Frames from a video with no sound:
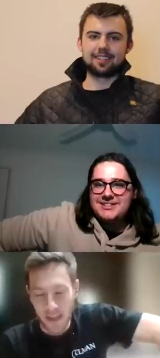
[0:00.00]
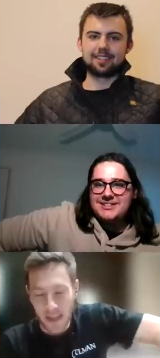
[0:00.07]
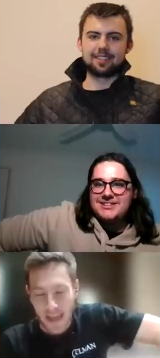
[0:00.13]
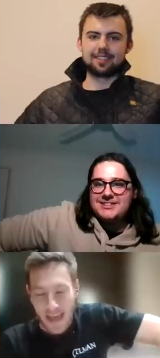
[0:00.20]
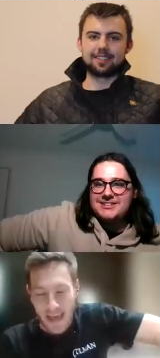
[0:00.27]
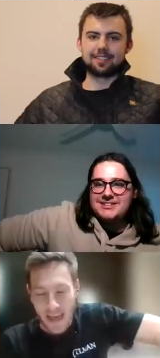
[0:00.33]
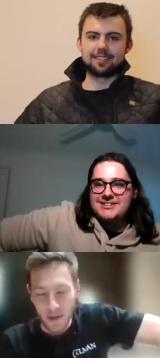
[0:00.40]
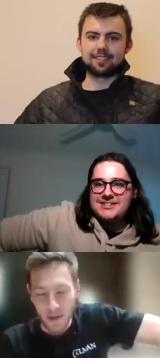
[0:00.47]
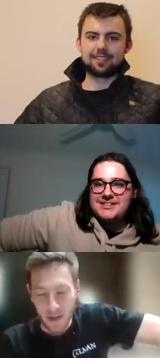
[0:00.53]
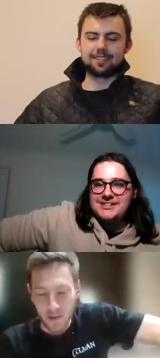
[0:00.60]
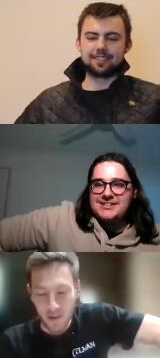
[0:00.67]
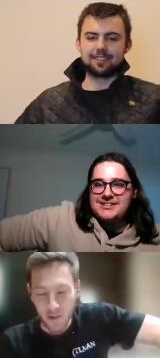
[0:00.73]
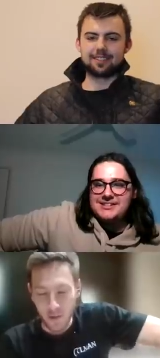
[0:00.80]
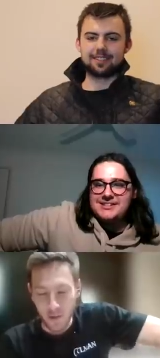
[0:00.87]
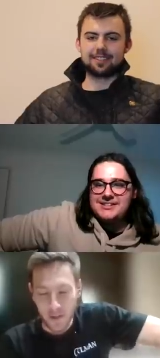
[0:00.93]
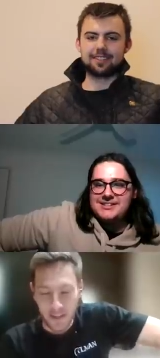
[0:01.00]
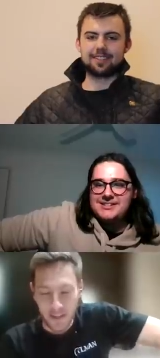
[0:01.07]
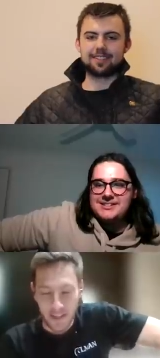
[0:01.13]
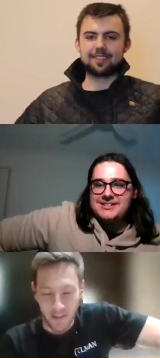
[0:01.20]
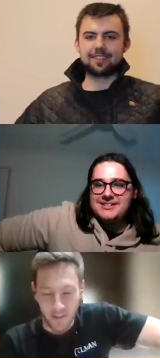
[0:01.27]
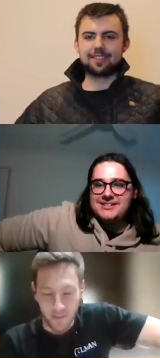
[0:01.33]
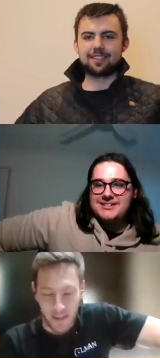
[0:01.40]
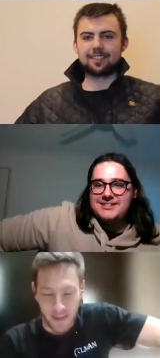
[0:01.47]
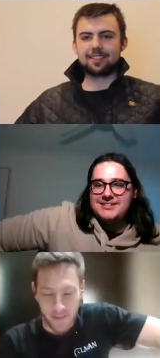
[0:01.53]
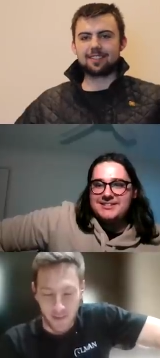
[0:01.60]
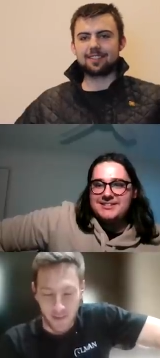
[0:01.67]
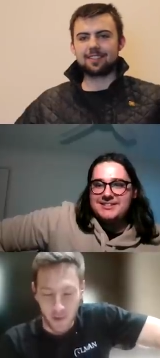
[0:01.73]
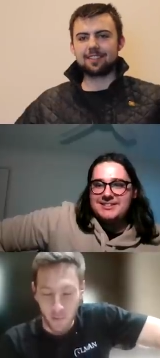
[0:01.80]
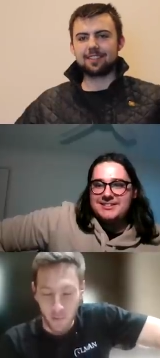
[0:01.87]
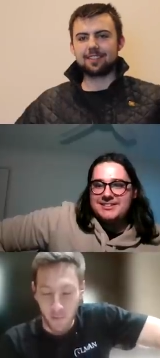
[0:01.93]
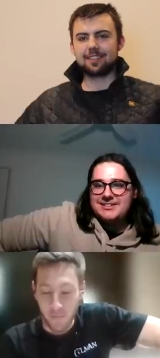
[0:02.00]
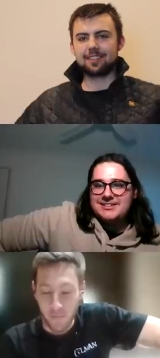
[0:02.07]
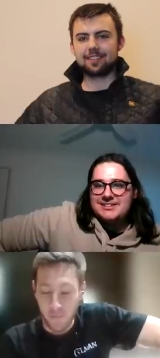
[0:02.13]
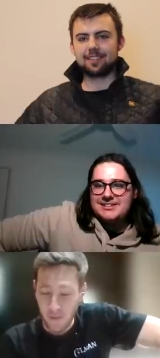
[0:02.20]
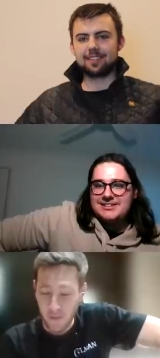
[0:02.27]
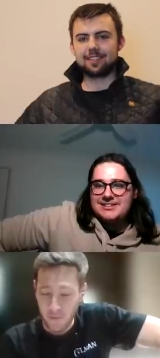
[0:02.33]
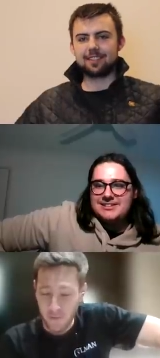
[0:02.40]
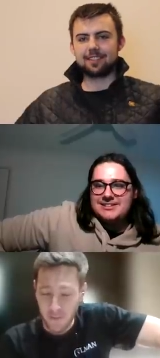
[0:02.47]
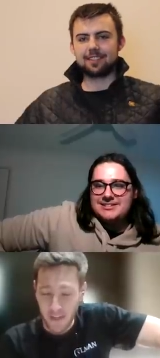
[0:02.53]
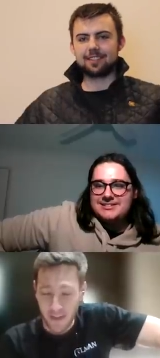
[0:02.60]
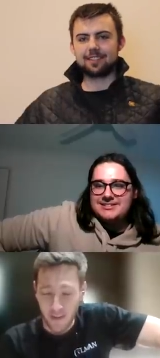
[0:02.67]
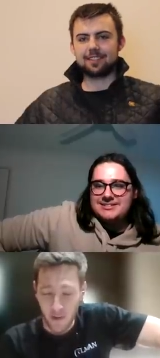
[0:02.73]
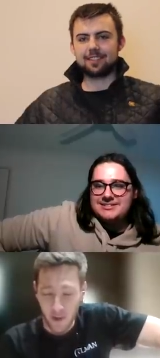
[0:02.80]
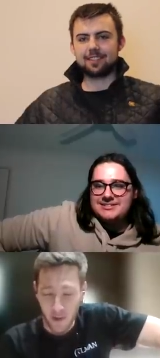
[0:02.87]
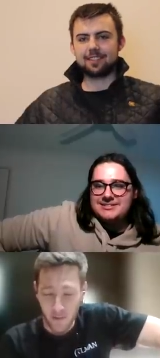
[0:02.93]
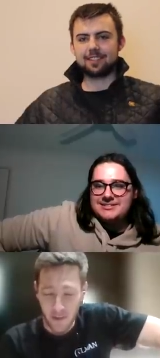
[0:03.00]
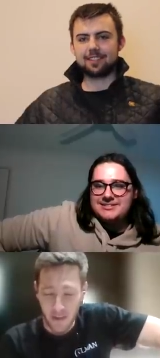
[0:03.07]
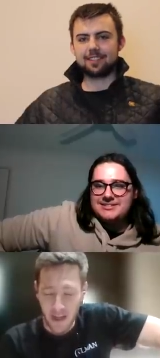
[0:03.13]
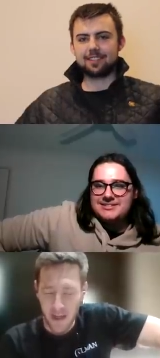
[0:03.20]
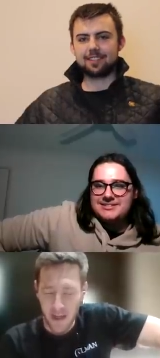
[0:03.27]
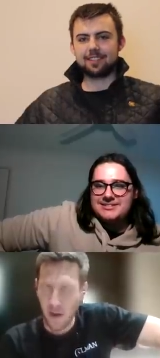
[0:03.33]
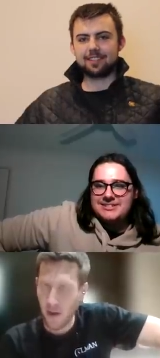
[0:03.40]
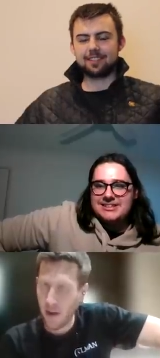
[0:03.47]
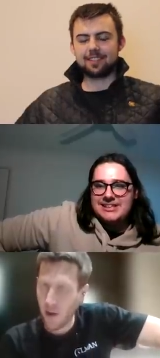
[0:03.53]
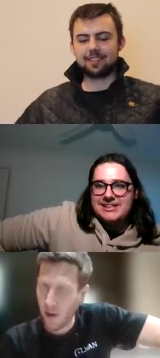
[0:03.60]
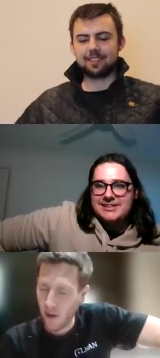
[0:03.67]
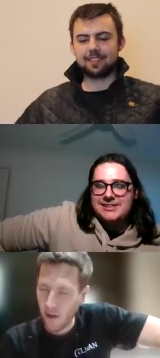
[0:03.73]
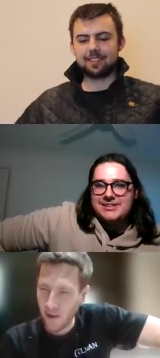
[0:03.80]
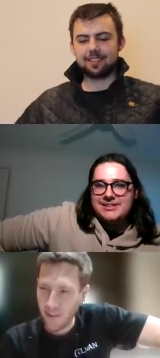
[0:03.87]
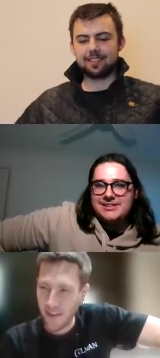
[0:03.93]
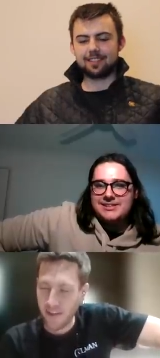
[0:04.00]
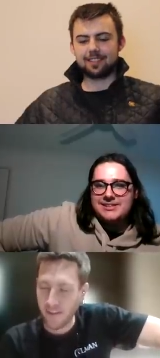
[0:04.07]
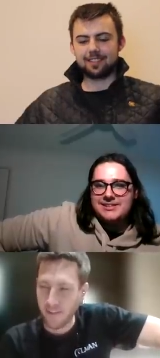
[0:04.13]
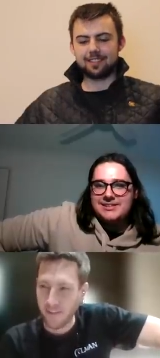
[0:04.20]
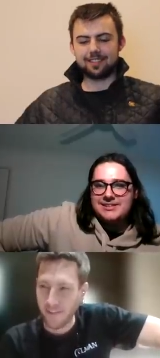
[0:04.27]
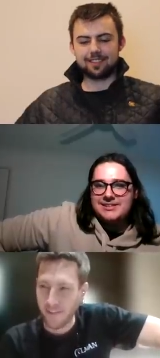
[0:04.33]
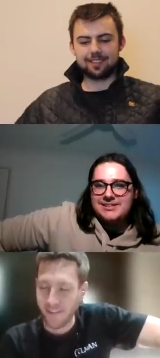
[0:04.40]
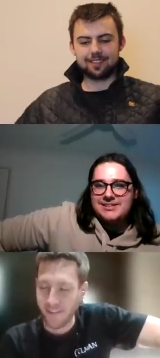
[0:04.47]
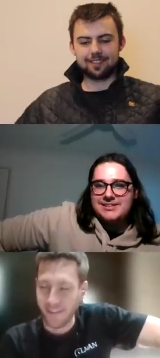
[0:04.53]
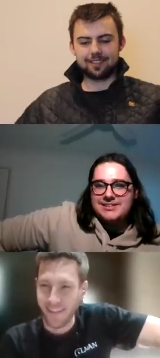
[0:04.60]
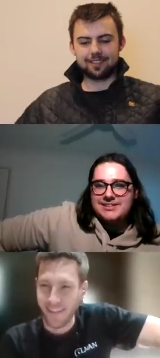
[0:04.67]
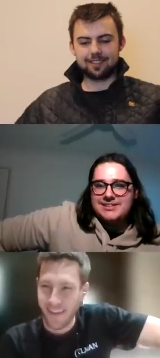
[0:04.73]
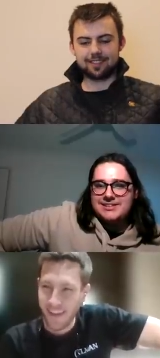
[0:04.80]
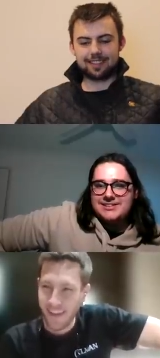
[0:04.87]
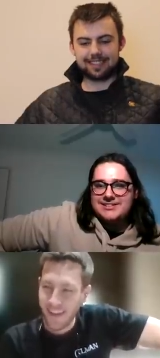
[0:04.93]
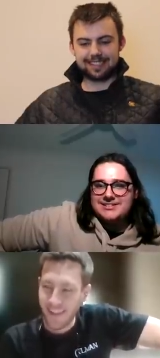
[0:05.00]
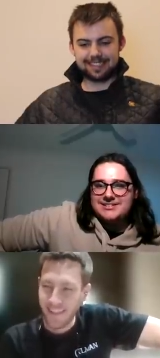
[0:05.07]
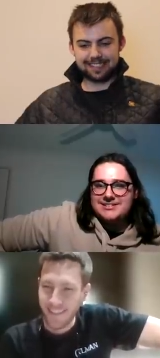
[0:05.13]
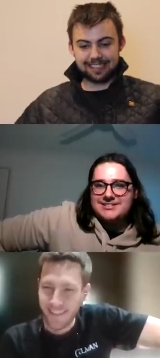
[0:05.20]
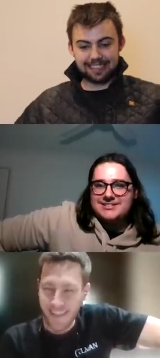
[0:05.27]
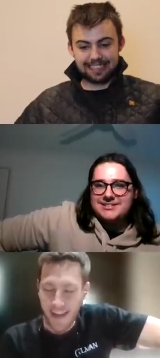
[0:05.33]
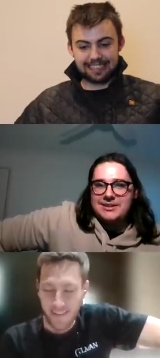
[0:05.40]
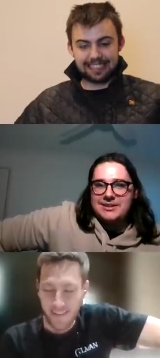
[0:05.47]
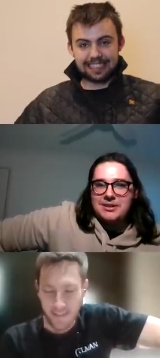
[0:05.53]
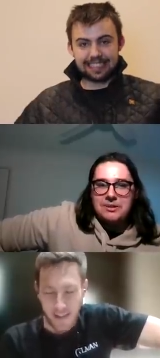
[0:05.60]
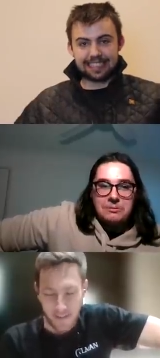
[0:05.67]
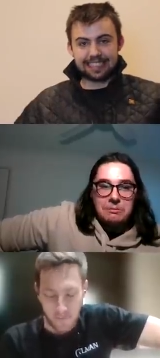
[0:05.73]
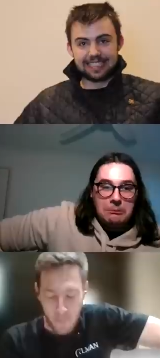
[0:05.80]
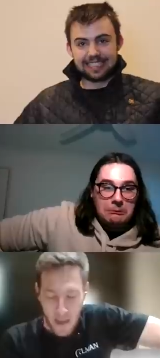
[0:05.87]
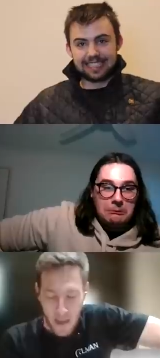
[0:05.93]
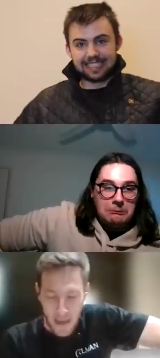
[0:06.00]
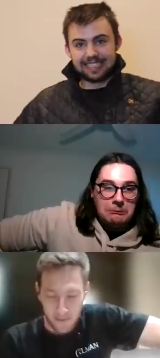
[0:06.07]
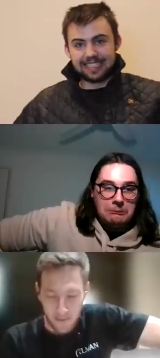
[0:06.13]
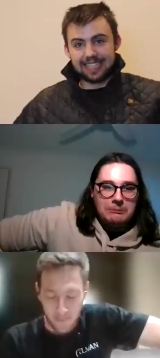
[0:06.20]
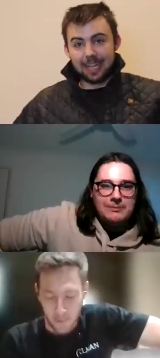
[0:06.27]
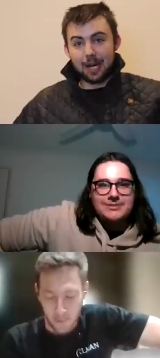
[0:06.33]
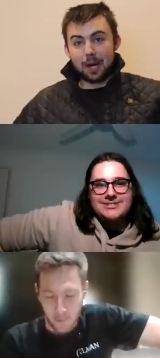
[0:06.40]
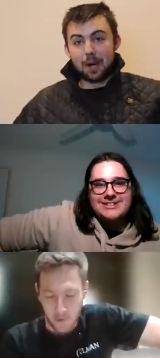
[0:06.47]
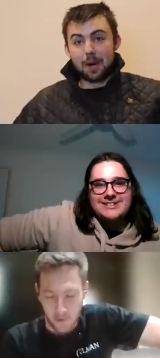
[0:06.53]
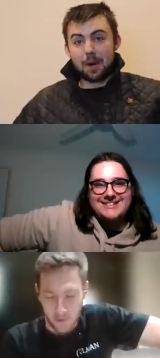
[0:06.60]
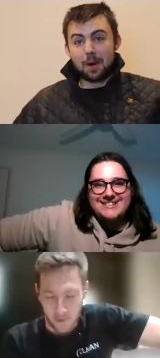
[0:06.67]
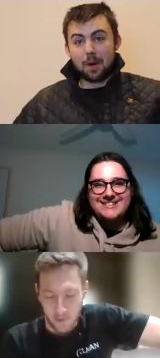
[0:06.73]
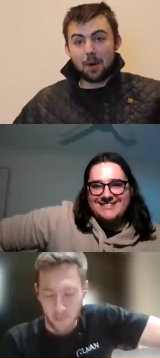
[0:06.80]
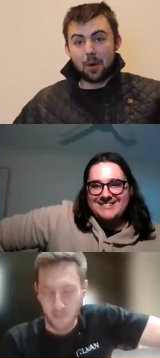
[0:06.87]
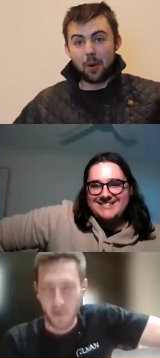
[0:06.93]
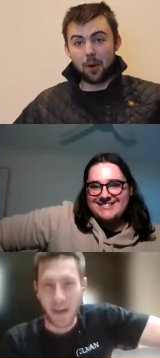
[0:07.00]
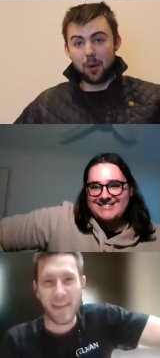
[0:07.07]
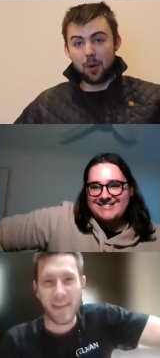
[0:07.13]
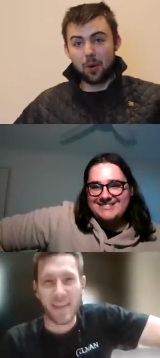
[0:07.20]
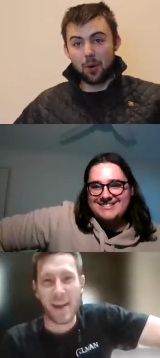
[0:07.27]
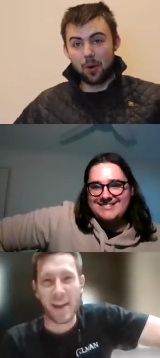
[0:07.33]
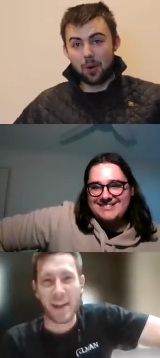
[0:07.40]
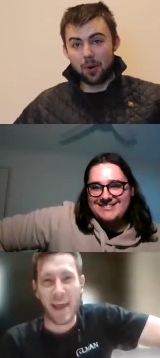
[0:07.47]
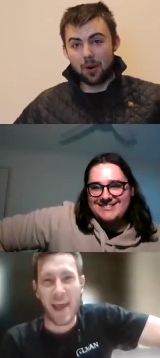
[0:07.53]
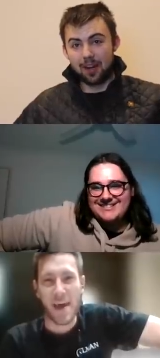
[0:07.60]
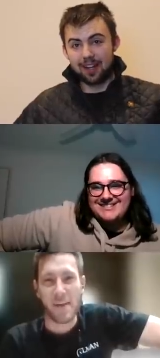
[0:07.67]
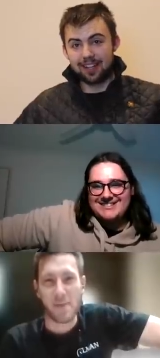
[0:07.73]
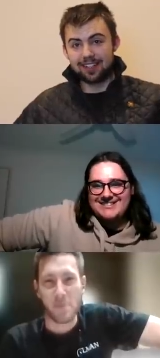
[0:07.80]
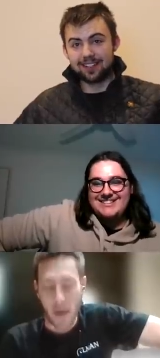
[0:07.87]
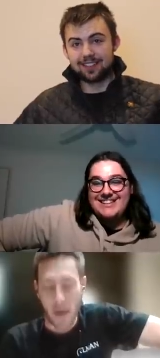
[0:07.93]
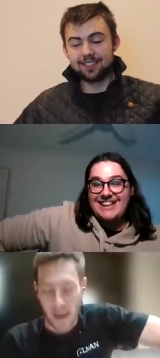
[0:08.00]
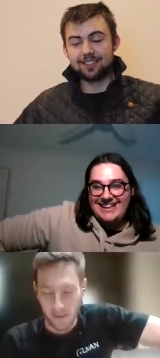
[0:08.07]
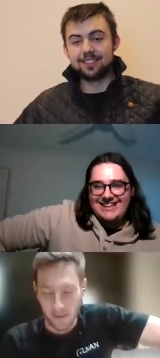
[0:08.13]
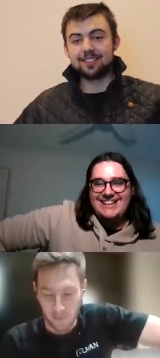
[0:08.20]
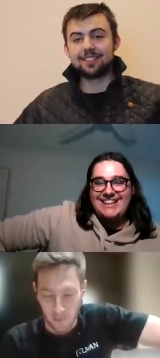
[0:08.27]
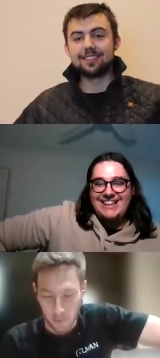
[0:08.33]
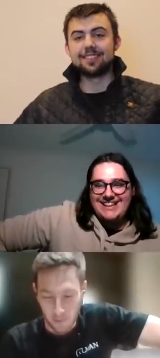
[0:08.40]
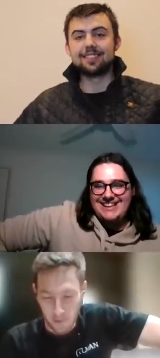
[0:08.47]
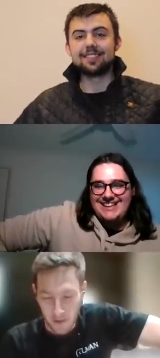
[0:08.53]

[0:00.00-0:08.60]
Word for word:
Speaker 1: uh, we got Durin, King of Doom, with 15 Hearthguard. Oh, that is that that's painful. Just to read that aloud is painful. Yeah.